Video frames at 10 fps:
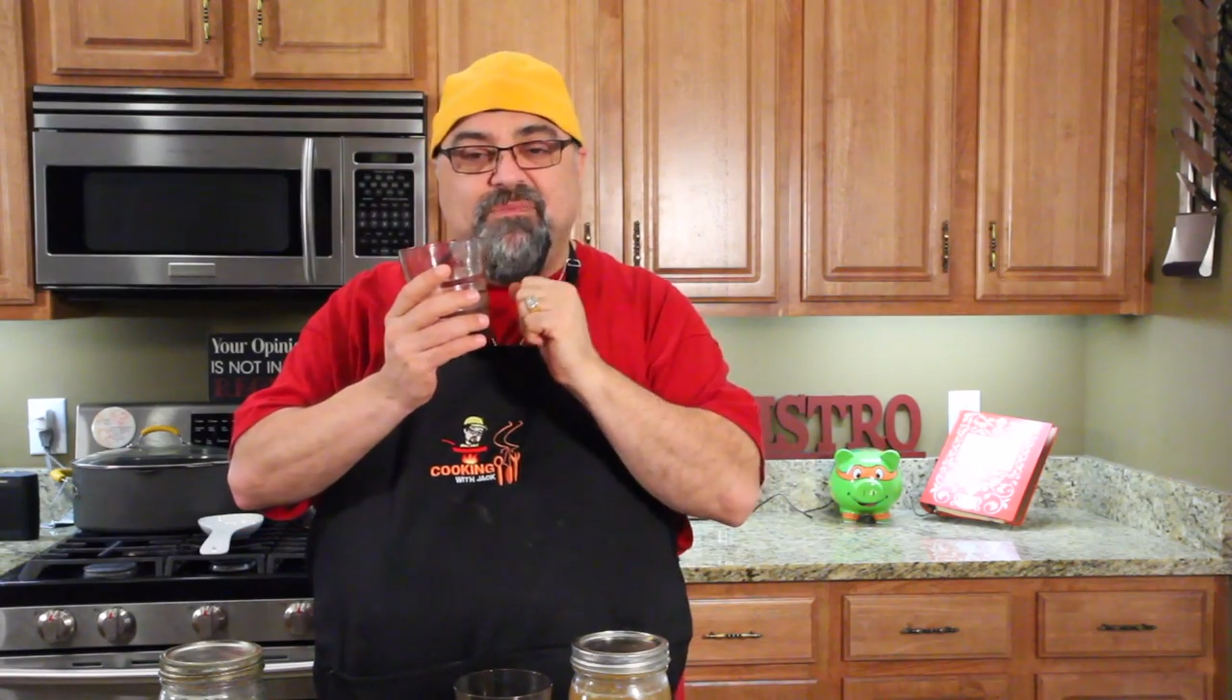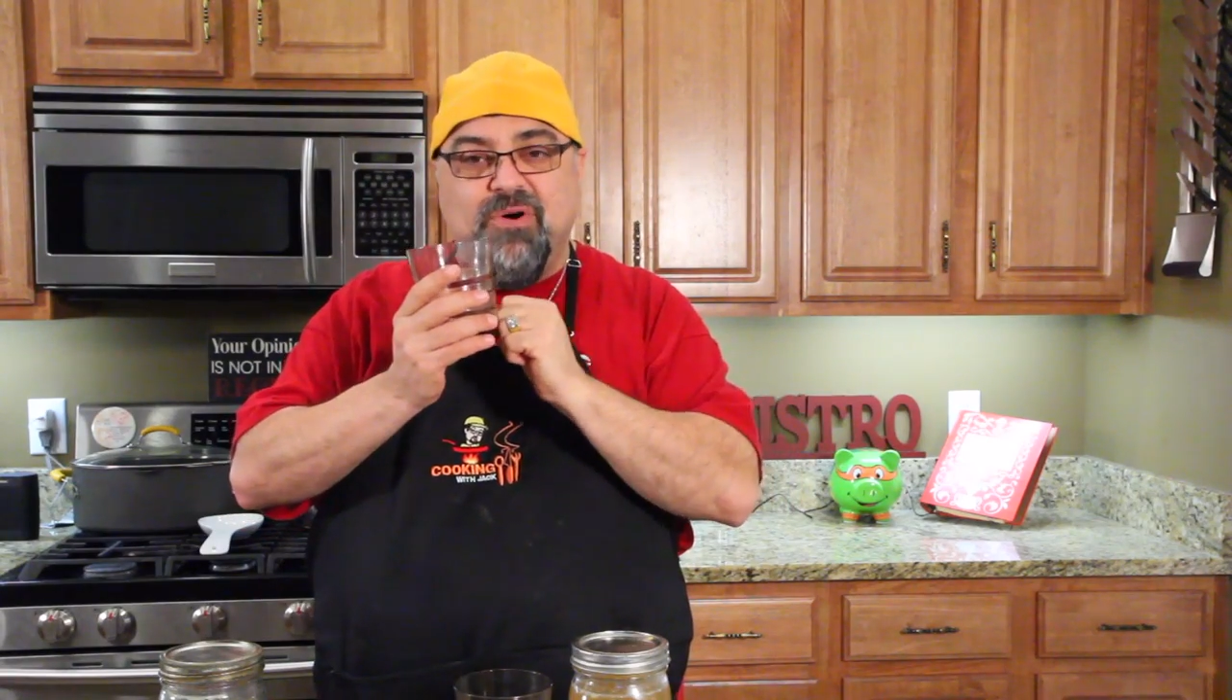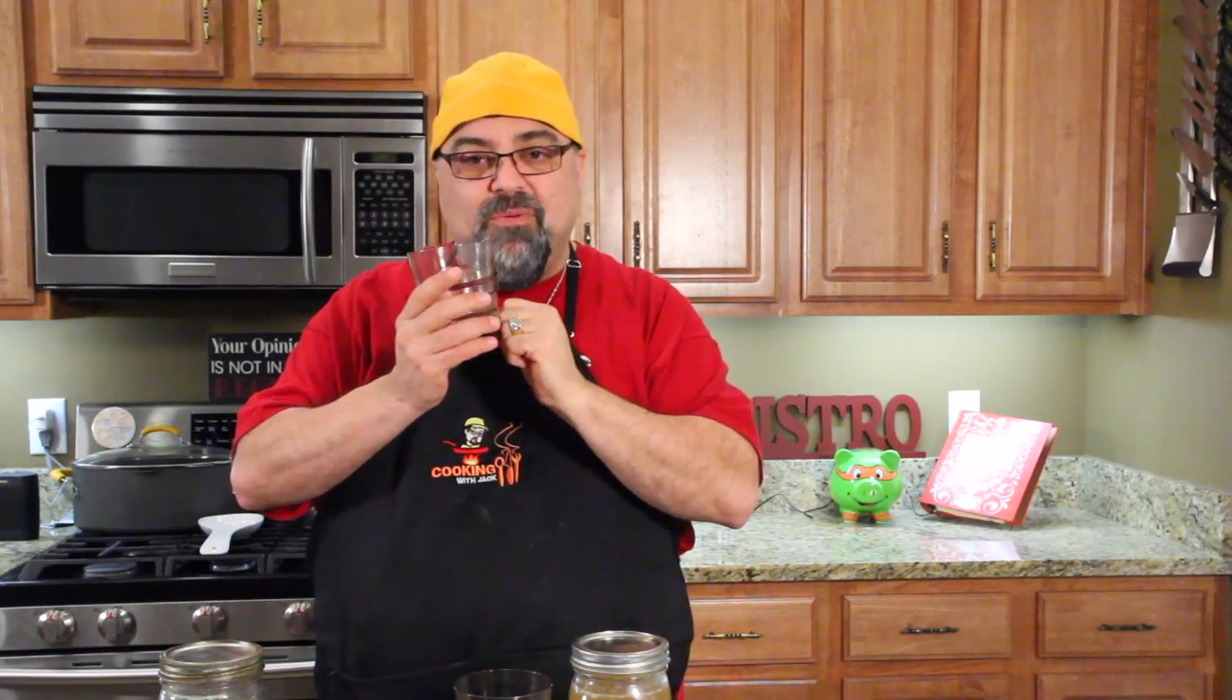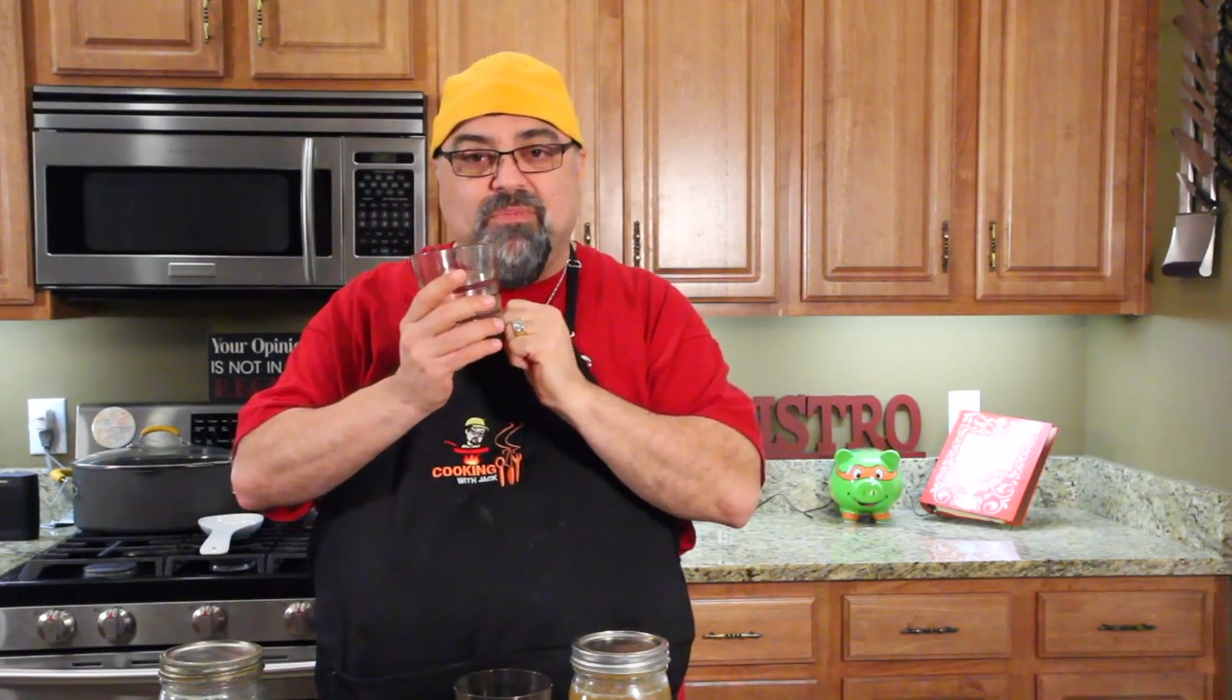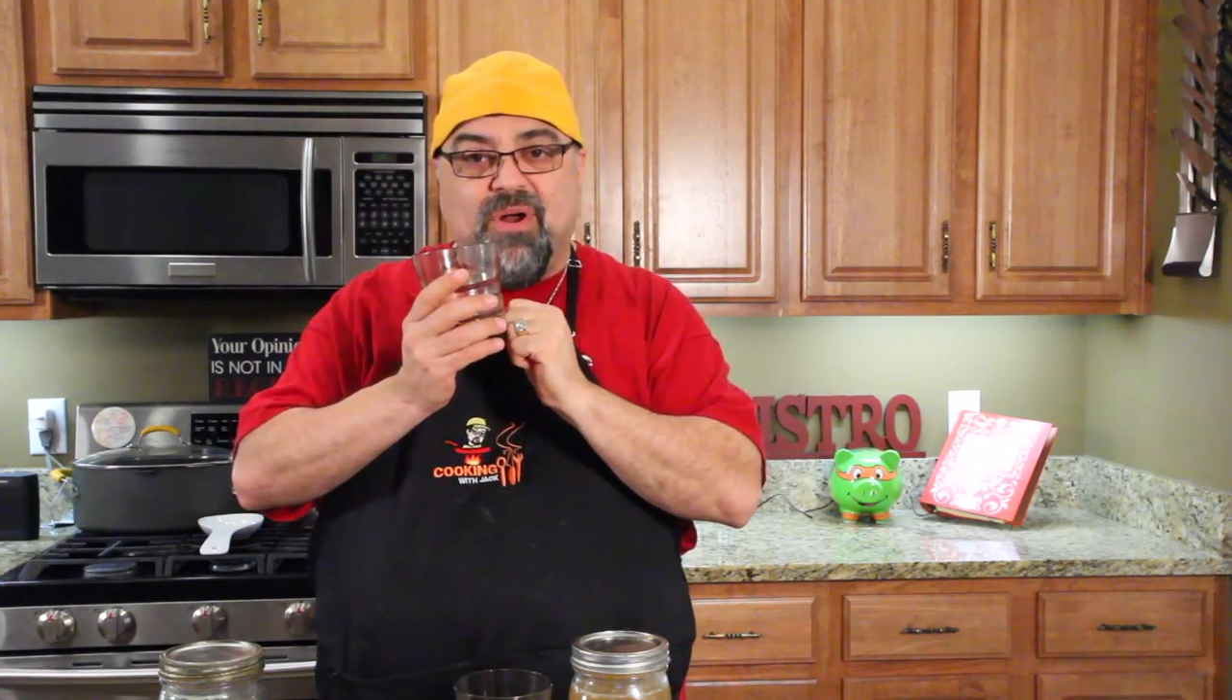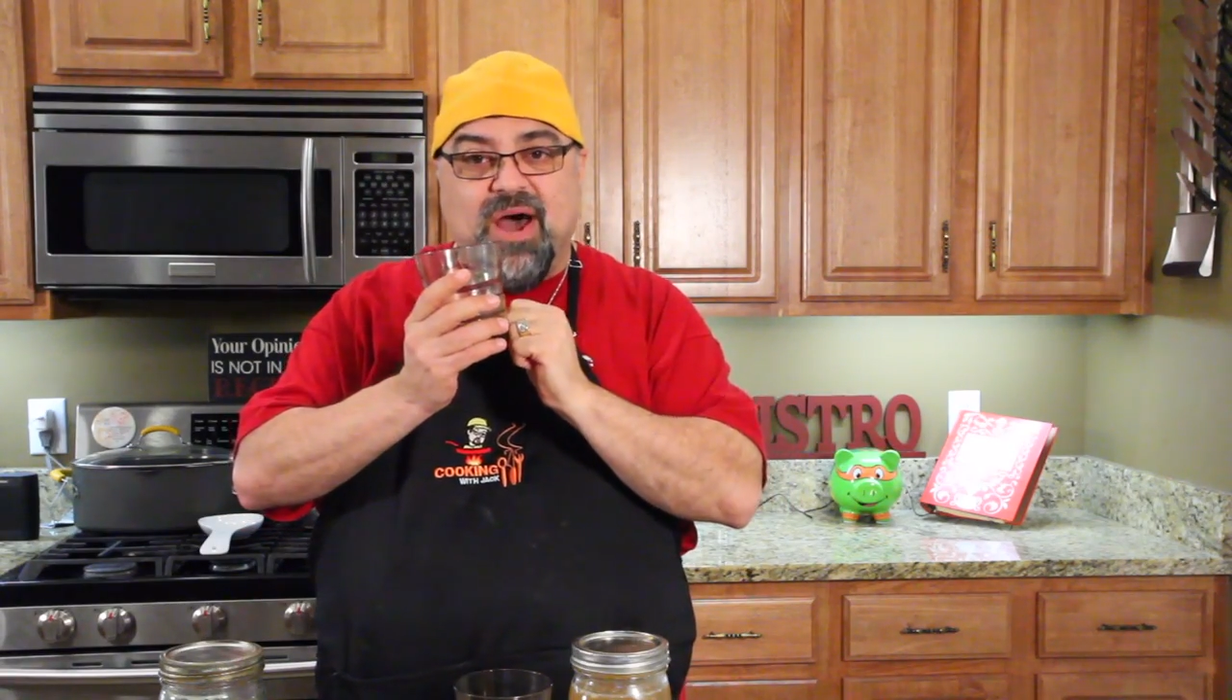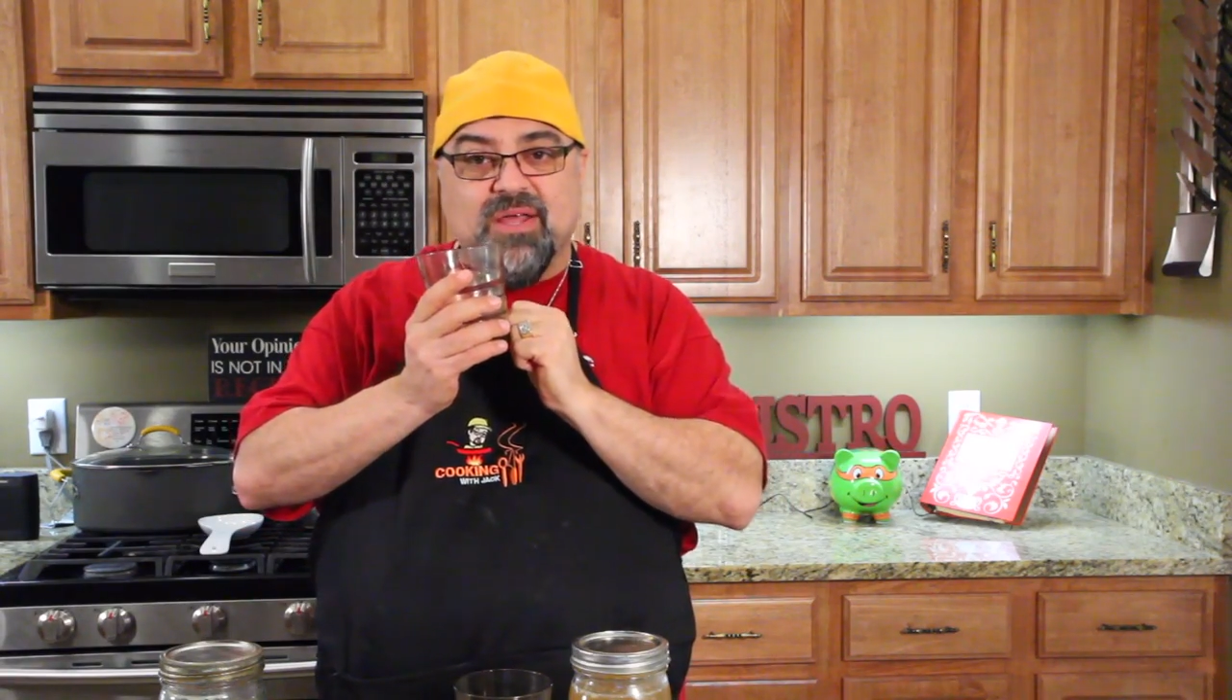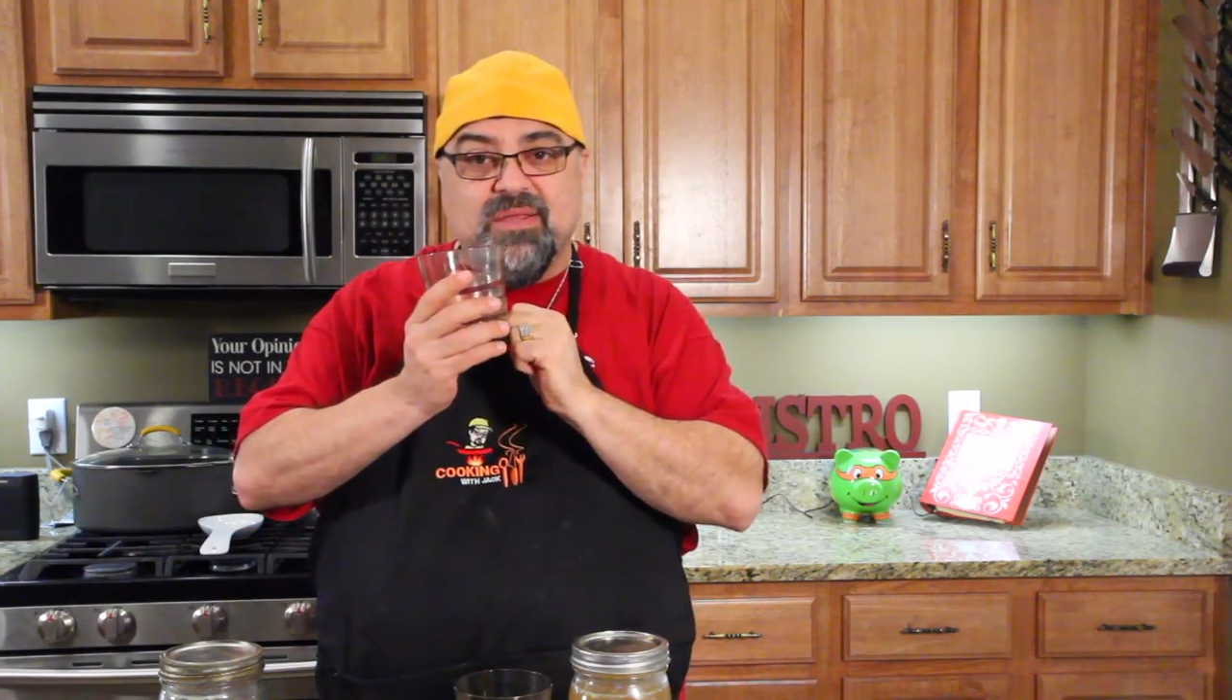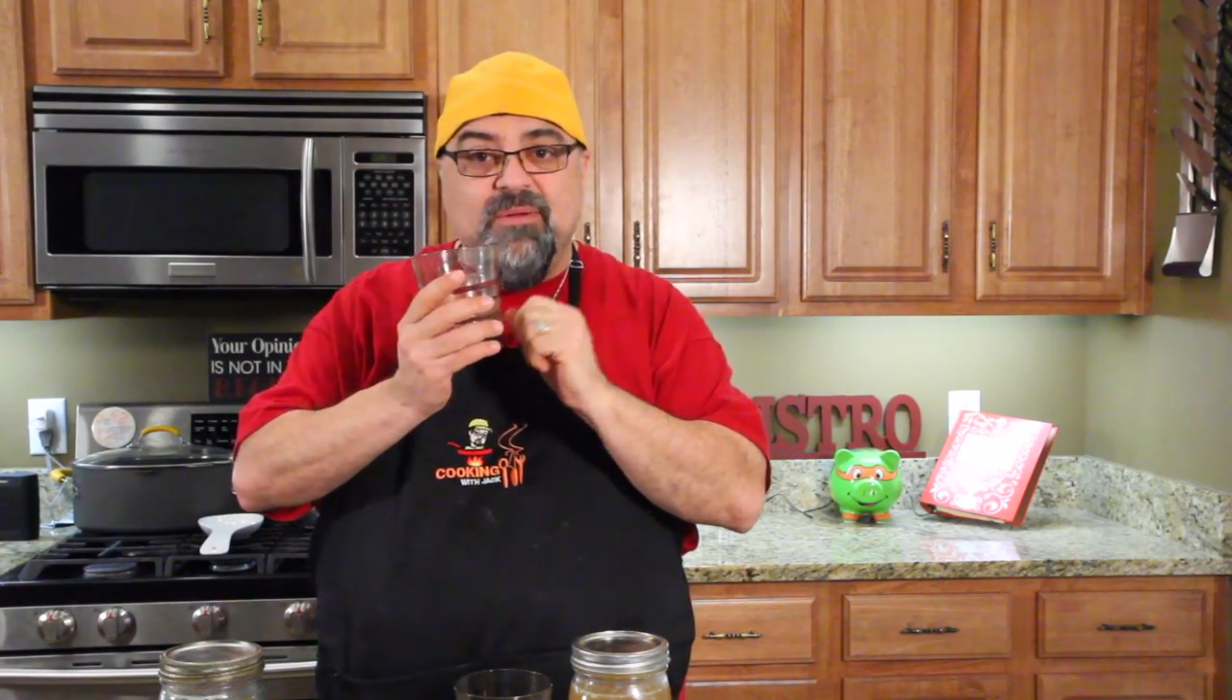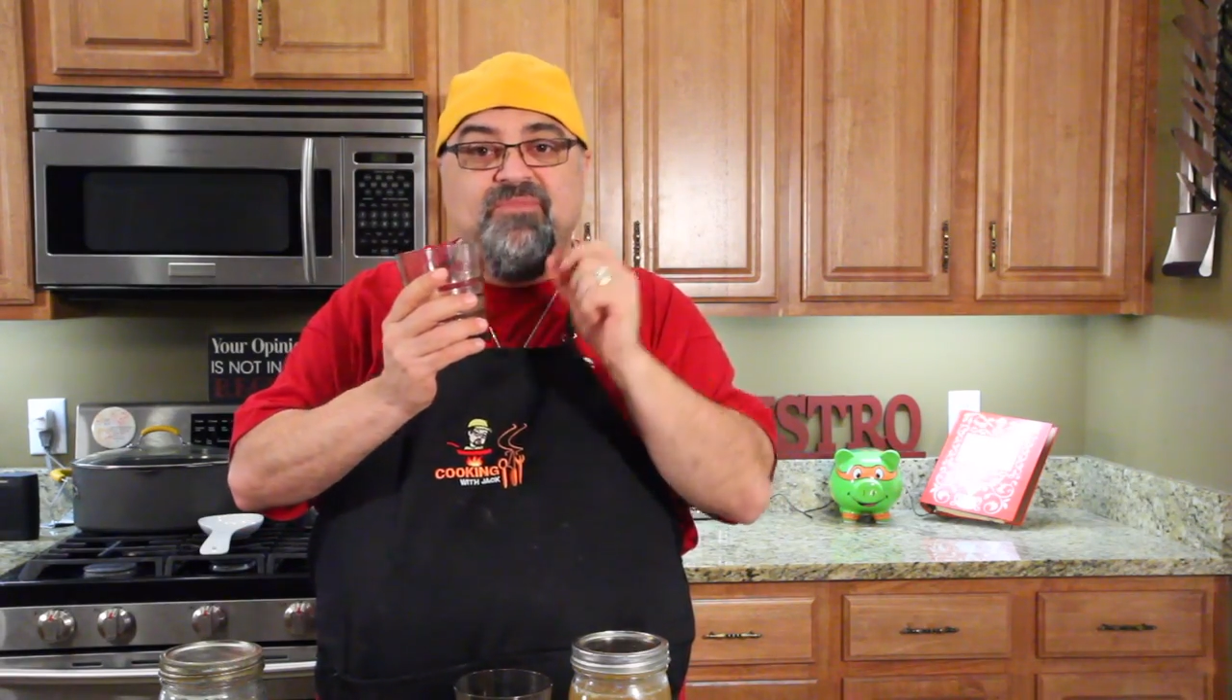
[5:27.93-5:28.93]
bone
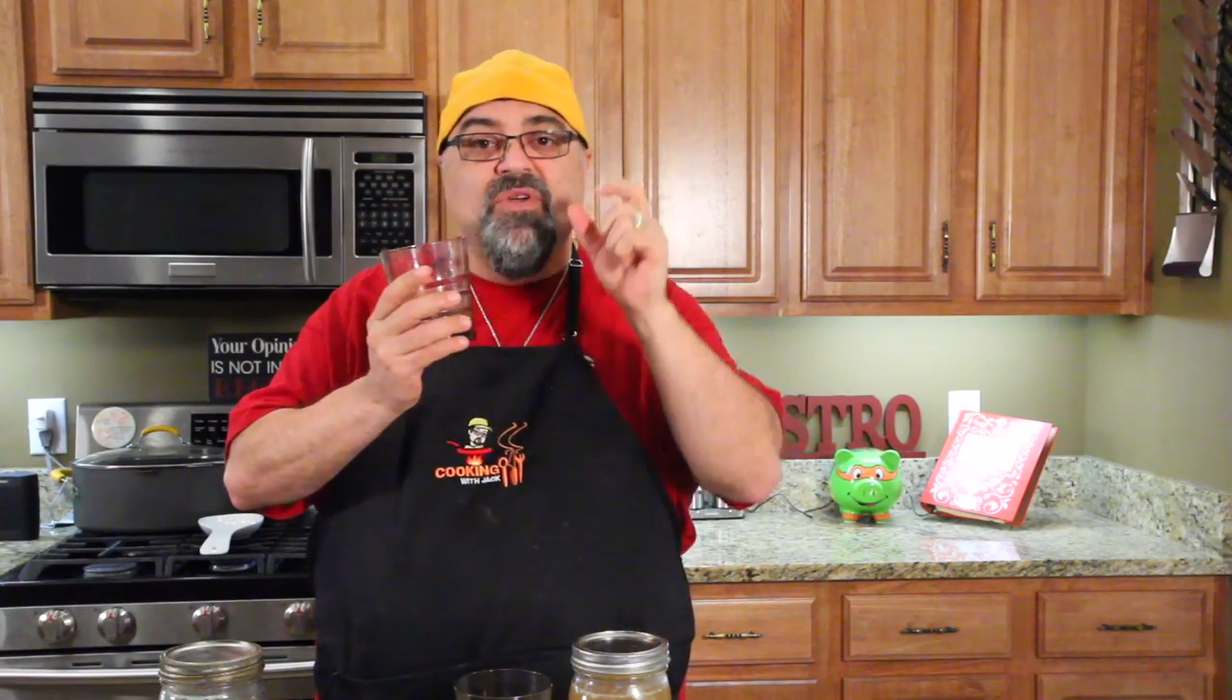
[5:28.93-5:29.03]
broth